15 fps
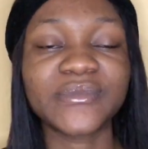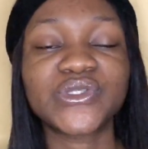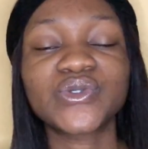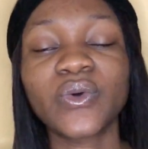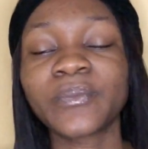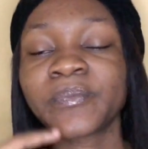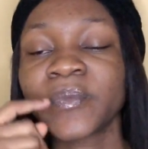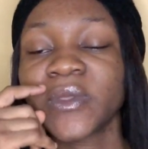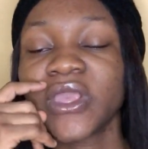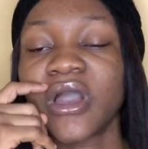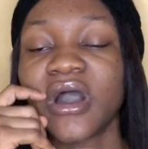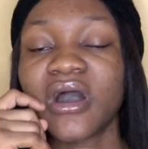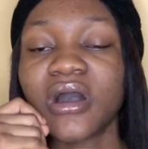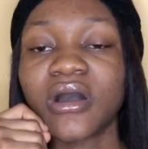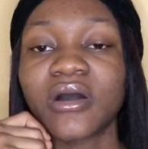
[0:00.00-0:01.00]
So
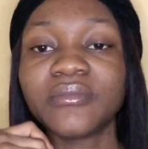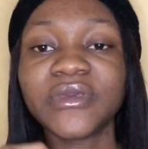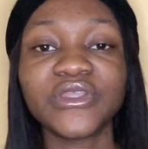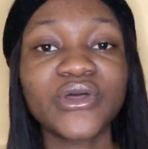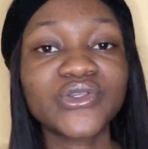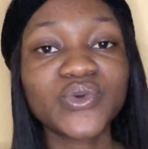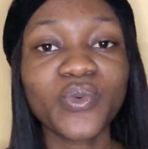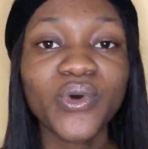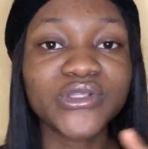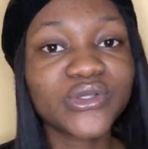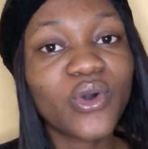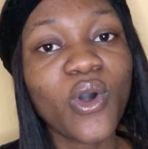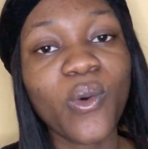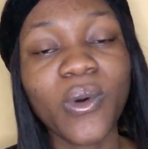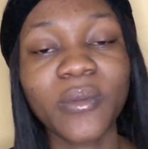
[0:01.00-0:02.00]
he doesn't want to
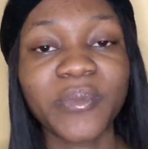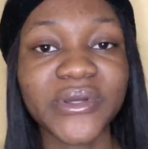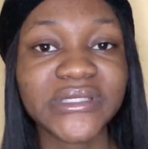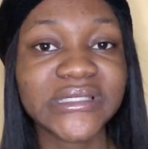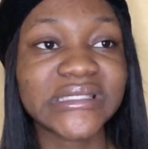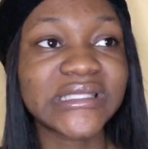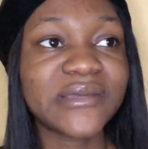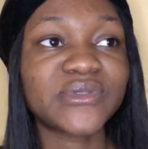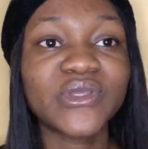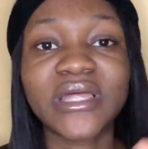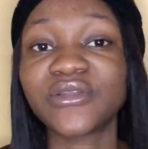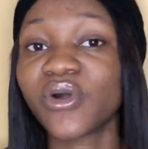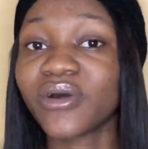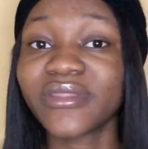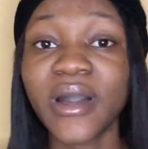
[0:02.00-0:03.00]
call one person's name so that
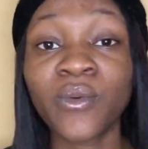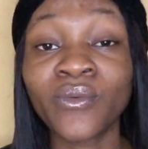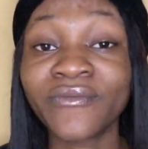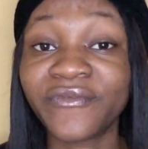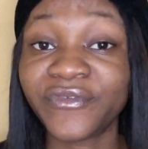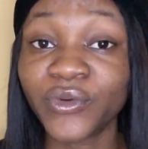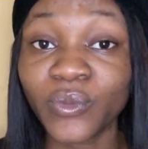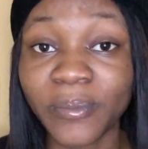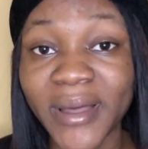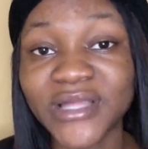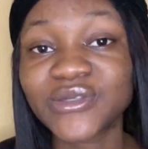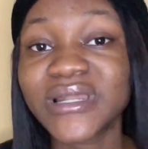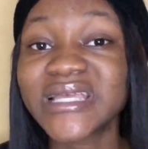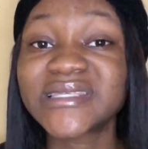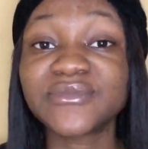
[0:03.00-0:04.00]
the other won't feel bad.
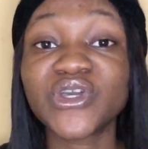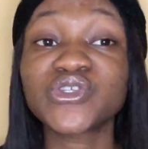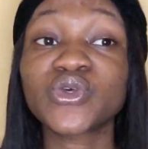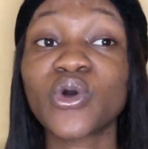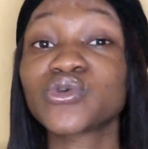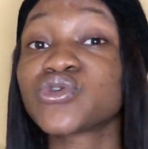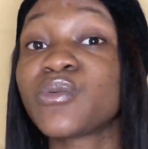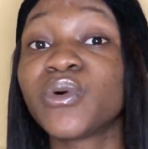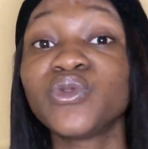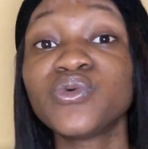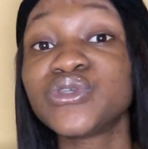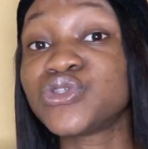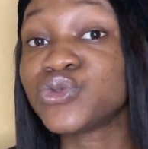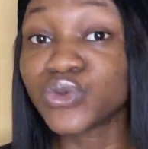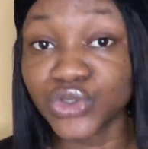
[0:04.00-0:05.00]
So let him just call someone who
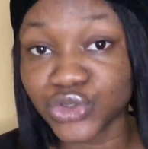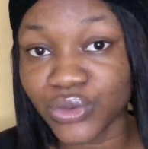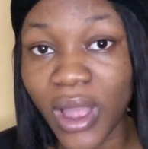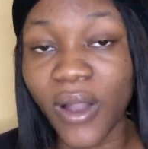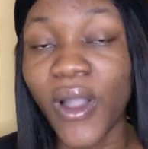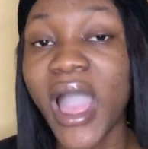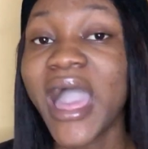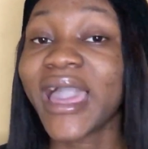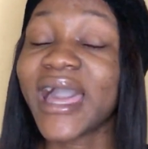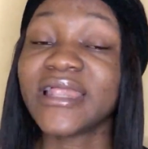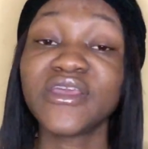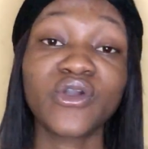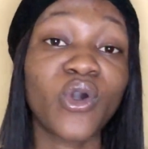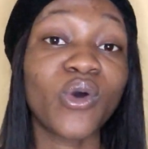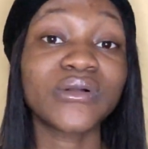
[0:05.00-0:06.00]
is neutral. Can
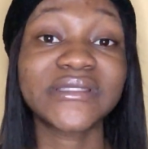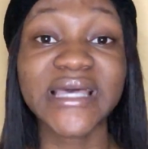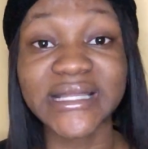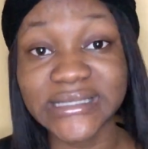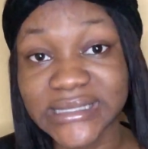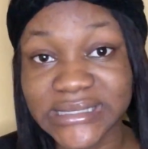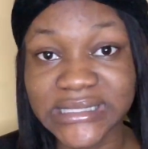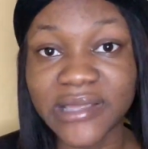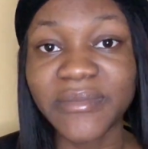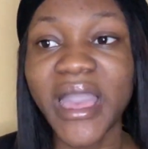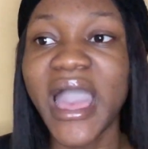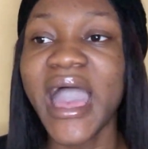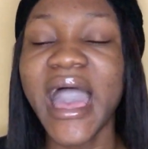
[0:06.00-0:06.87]
he call Tati's name?